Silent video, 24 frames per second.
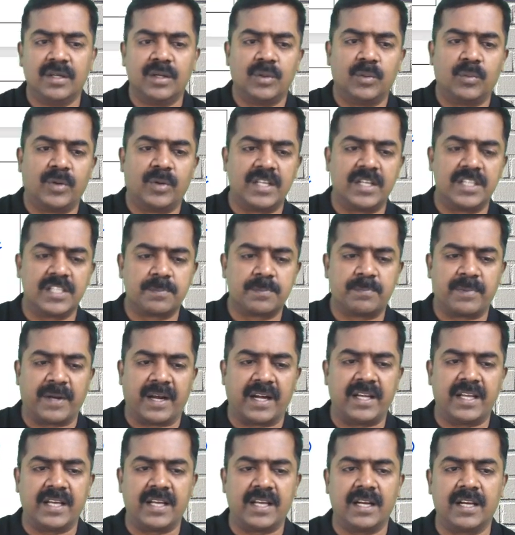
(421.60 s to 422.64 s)
What is
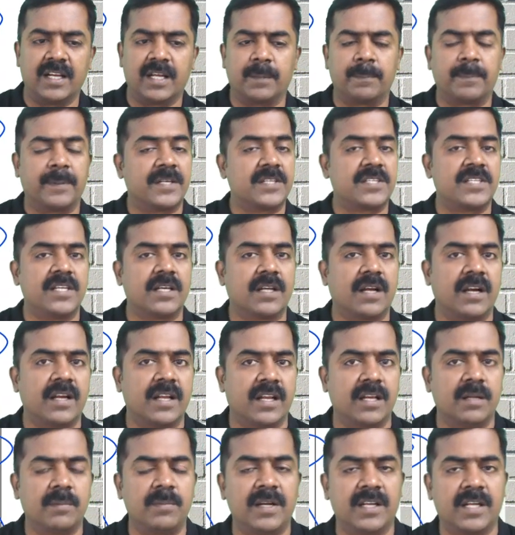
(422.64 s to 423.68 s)
practical capacity or
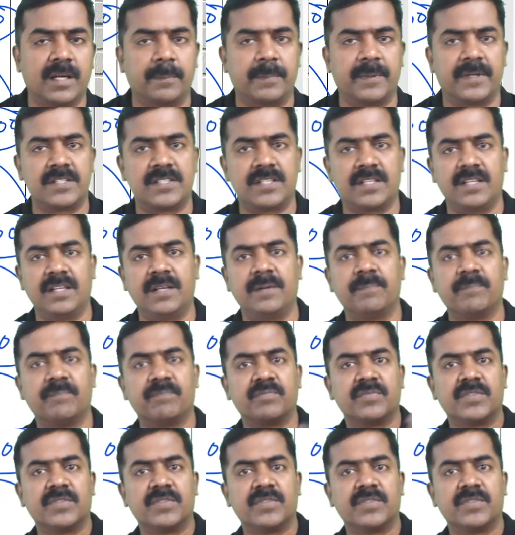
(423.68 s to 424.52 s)
attainable capacity?